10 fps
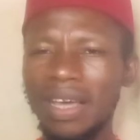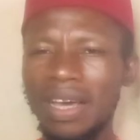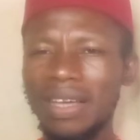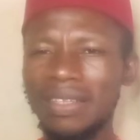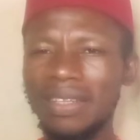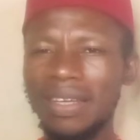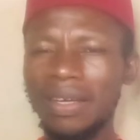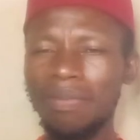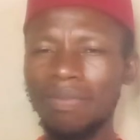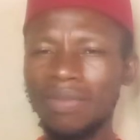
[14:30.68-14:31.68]
And
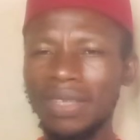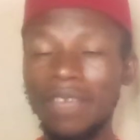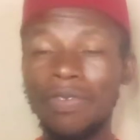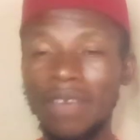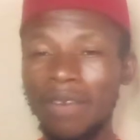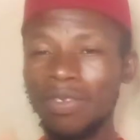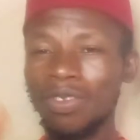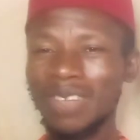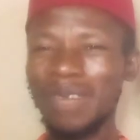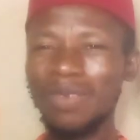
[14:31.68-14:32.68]
if you haven't
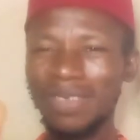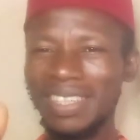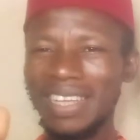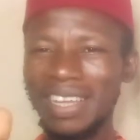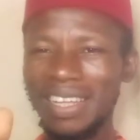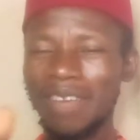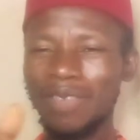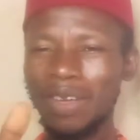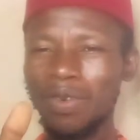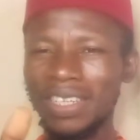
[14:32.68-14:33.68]
subscribed to this channel
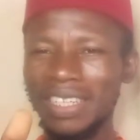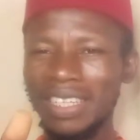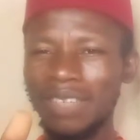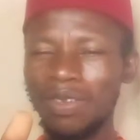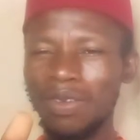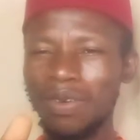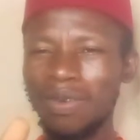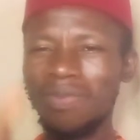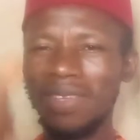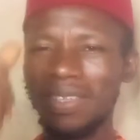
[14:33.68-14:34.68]
after watching this video,
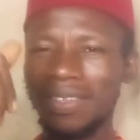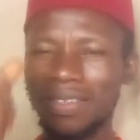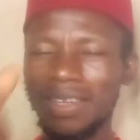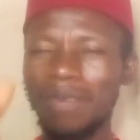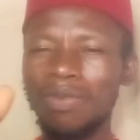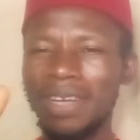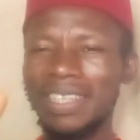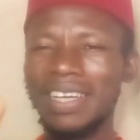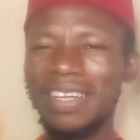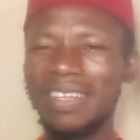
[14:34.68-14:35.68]
please subscribe to my
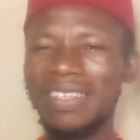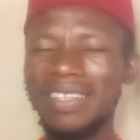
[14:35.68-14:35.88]
channel.